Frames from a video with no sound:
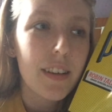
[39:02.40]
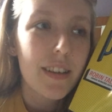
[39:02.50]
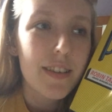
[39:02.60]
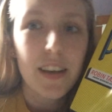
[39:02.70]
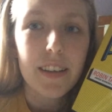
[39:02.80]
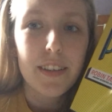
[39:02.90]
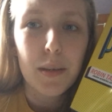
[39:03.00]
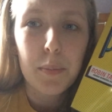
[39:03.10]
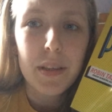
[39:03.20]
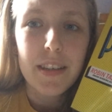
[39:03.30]
tidy
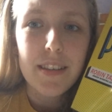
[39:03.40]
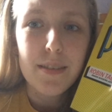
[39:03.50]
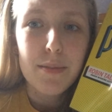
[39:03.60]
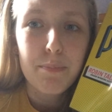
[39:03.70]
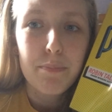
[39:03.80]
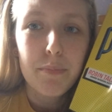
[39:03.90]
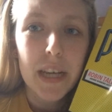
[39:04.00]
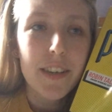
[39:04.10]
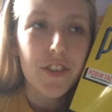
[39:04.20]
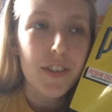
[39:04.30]
up these
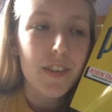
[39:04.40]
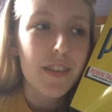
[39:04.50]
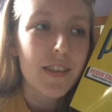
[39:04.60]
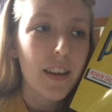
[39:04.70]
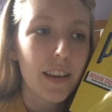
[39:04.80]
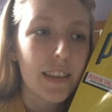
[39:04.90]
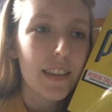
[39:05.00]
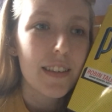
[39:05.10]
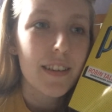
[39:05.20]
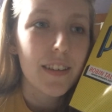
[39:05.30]
pages, I
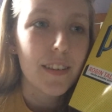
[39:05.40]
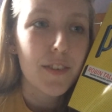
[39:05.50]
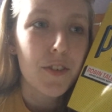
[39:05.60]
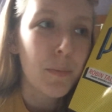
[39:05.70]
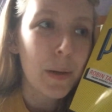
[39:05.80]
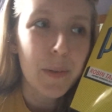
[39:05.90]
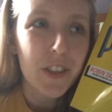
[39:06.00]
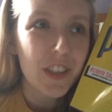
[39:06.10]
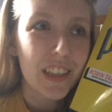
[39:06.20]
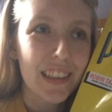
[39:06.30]
need to do my
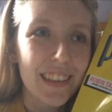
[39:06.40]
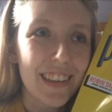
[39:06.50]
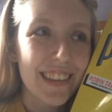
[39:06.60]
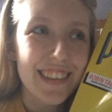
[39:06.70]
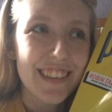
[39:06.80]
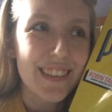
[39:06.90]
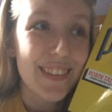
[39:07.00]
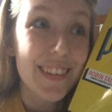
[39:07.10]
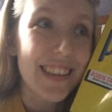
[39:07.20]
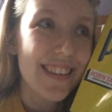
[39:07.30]
washing, I need to
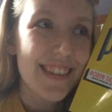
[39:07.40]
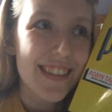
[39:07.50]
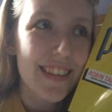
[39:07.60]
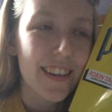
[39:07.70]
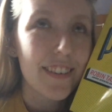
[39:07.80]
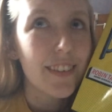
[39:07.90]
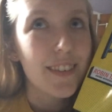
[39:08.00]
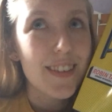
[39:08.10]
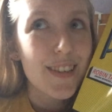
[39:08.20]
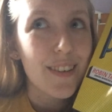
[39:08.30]
do this instead. Oh,
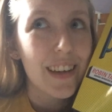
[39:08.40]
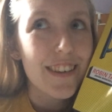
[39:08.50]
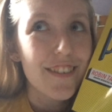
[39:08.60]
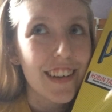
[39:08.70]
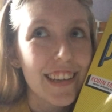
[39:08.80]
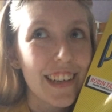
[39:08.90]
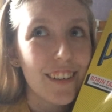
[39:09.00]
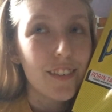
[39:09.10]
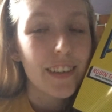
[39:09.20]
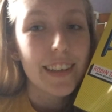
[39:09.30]
it's too late to write
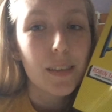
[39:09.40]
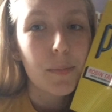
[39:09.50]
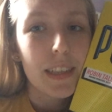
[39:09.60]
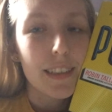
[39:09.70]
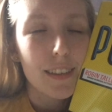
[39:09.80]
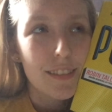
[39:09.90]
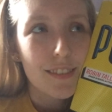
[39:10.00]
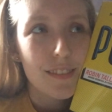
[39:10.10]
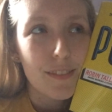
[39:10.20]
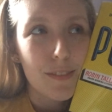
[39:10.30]
now. And I'm like,
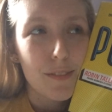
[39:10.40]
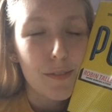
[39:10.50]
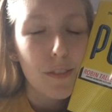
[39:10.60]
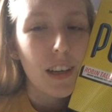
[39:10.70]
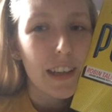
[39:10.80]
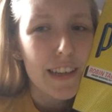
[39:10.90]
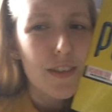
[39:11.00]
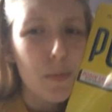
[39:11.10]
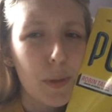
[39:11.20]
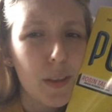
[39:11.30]

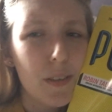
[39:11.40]
relatable.